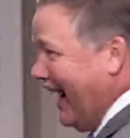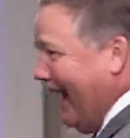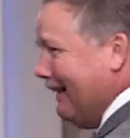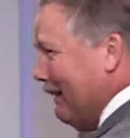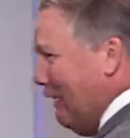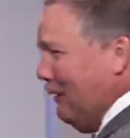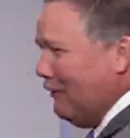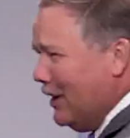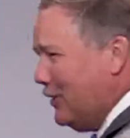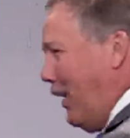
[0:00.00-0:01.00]
I love
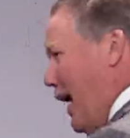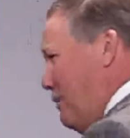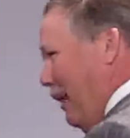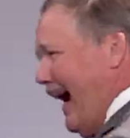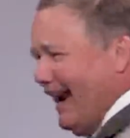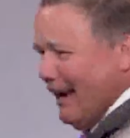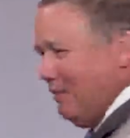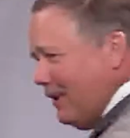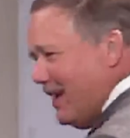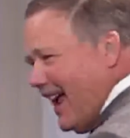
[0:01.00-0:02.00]
dried
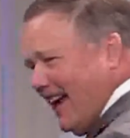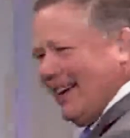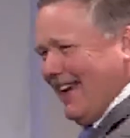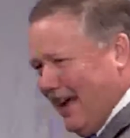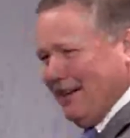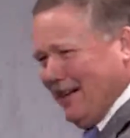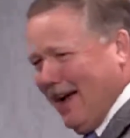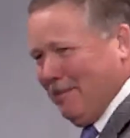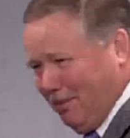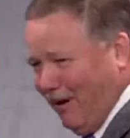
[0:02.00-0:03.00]
pineapple and a Kit
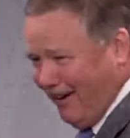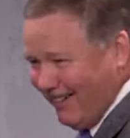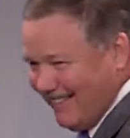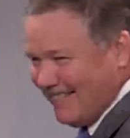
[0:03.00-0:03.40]
Kat bar.